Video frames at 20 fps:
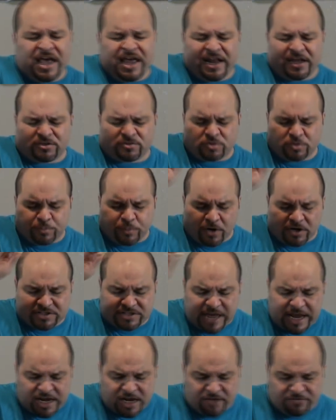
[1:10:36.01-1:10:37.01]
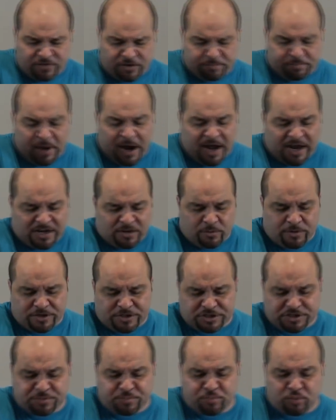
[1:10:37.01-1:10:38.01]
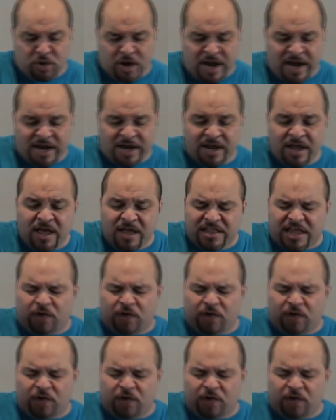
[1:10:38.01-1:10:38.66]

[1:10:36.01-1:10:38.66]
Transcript: And as we partake of your body, we just pray